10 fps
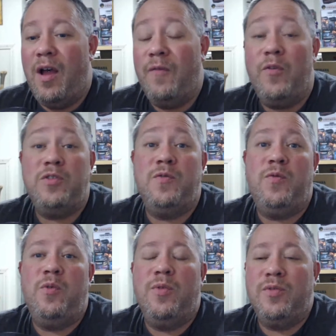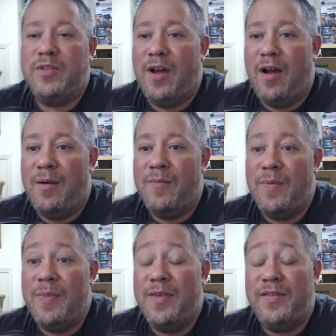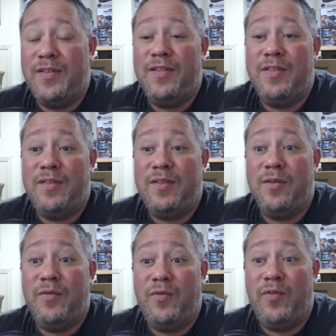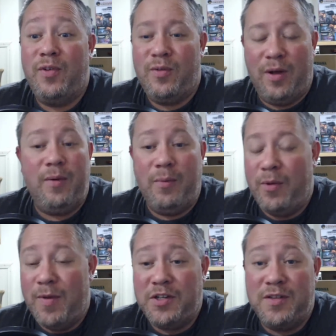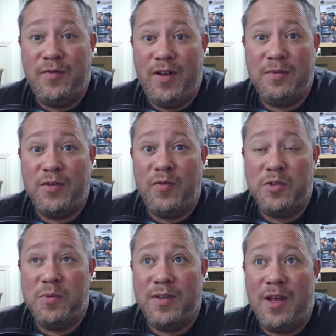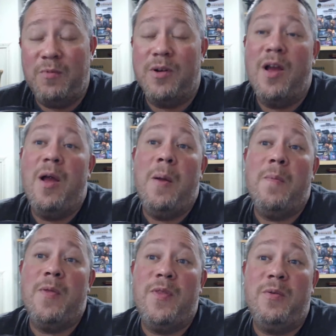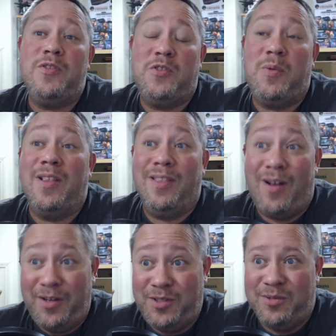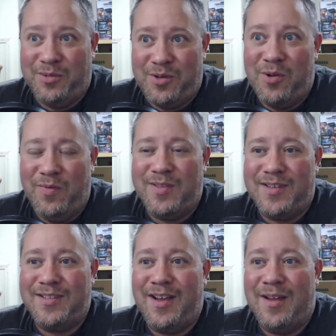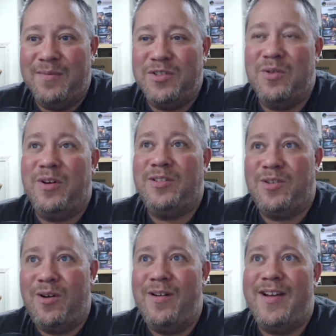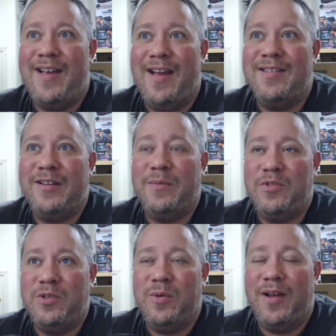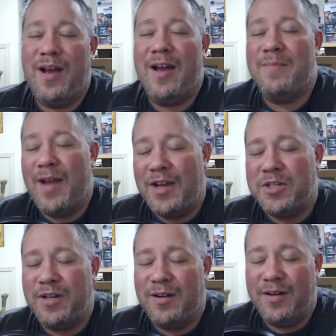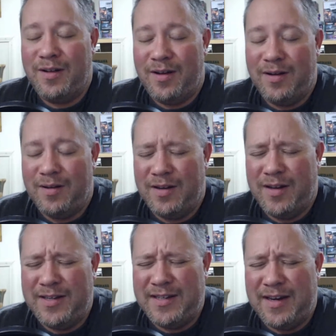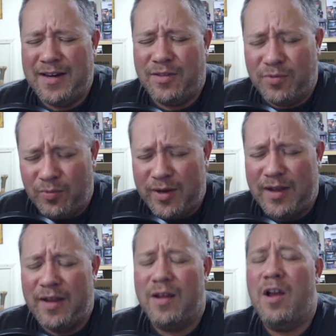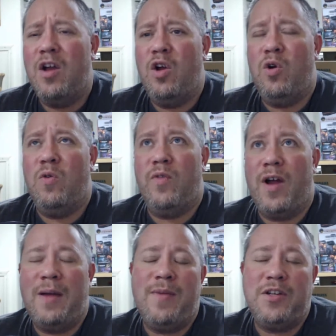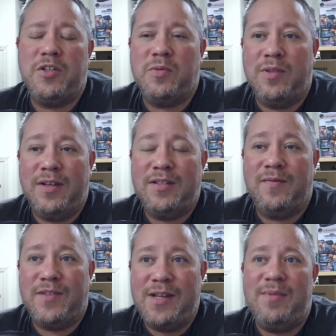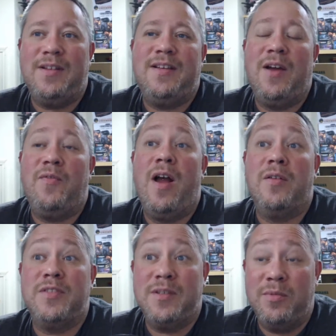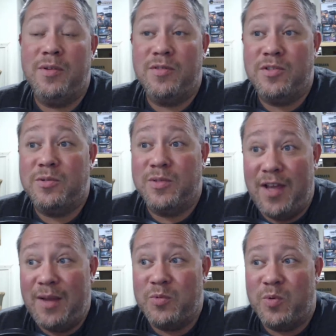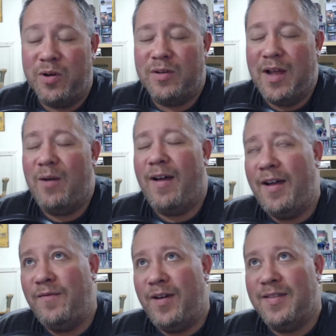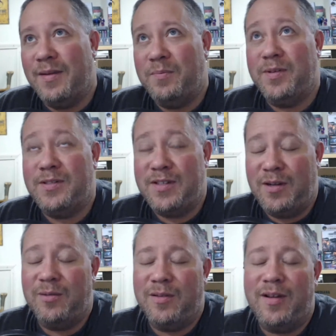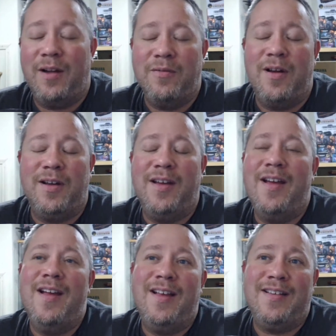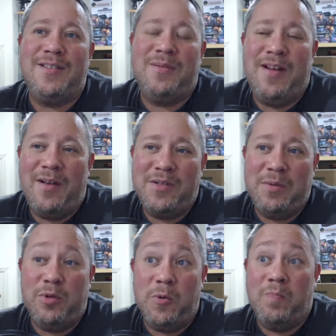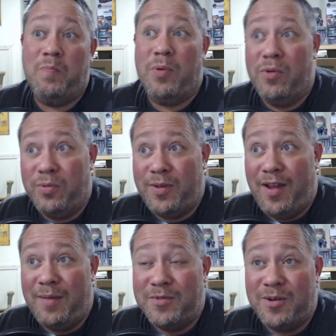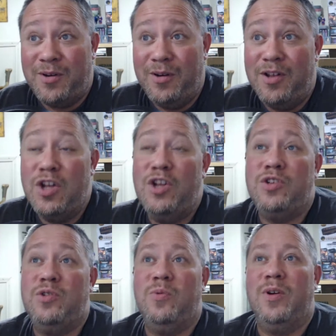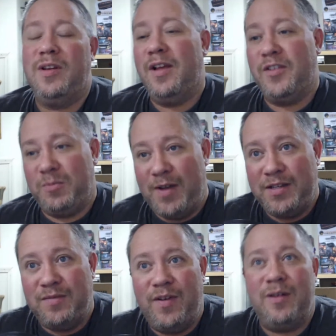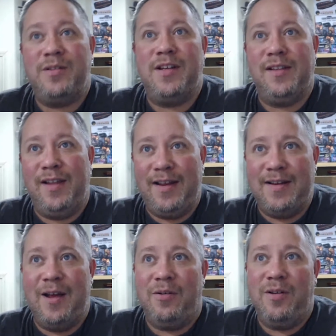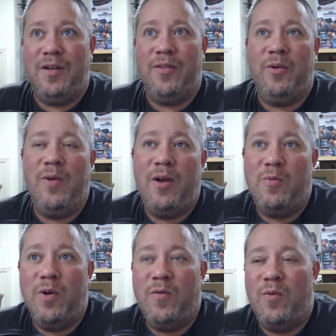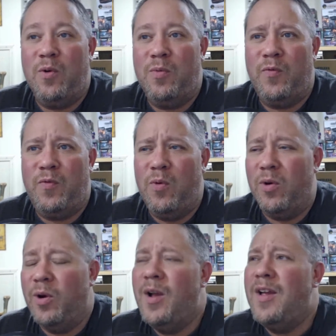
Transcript: First and foremost, this is the first, we mentioned the fact it was the first one or the end one, but there was also a lawsuit over this game. So Atari ended up suing iMagic in 1983 over iMagic's release of Demon Attack for how similar the two games were. Now, I find that particularly ironic considering how similar both games are to what Space Invaders had laid down on the groundwork for before.